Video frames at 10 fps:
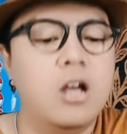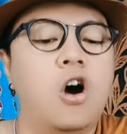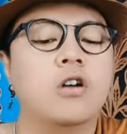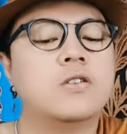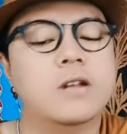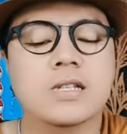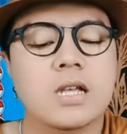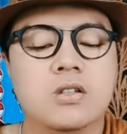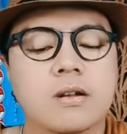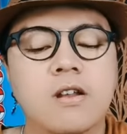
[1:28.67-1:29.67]
Also, there's
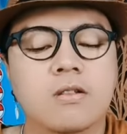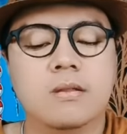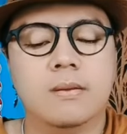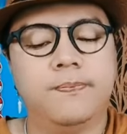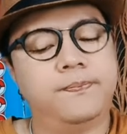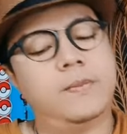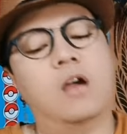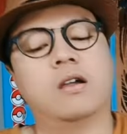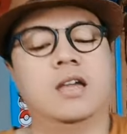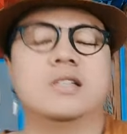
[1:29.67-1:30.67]
actually not.
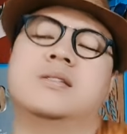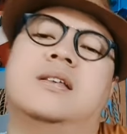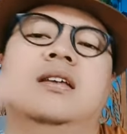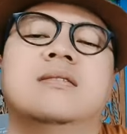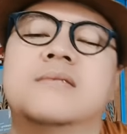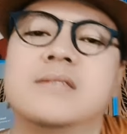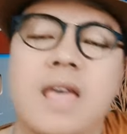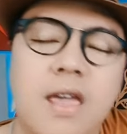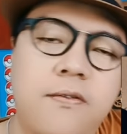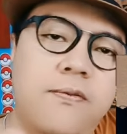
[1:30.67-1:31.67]
Okay, it's
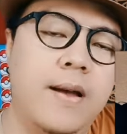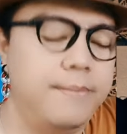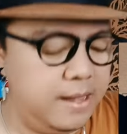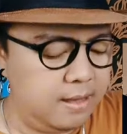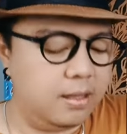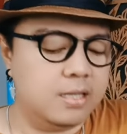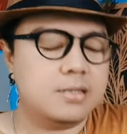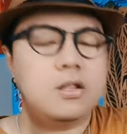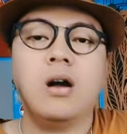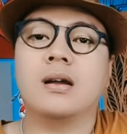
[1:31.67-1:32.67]
safe a bit.
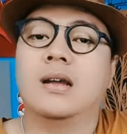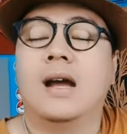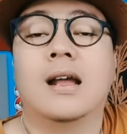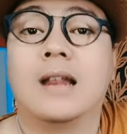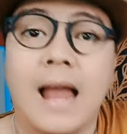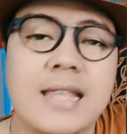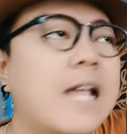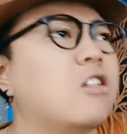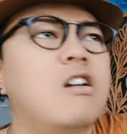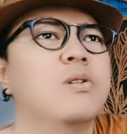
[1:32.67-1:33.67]
It's not glass. I
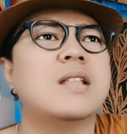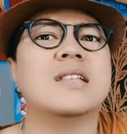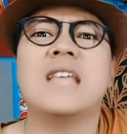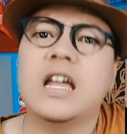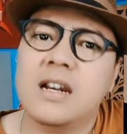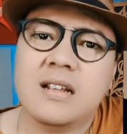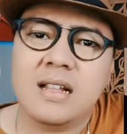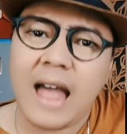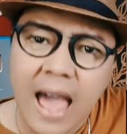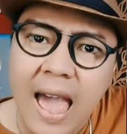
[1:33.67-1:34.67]
thought it was like shattered
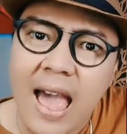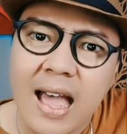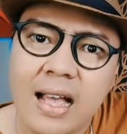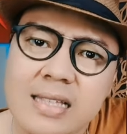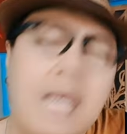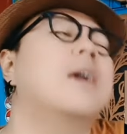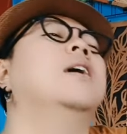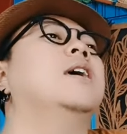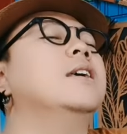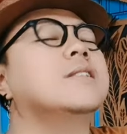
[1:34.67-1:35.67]
glass.
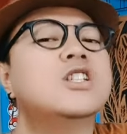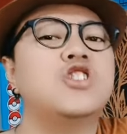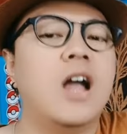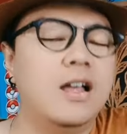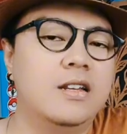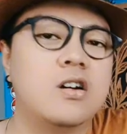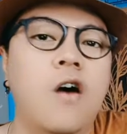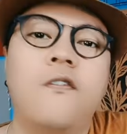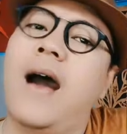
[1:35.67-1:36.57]
It's a shatter of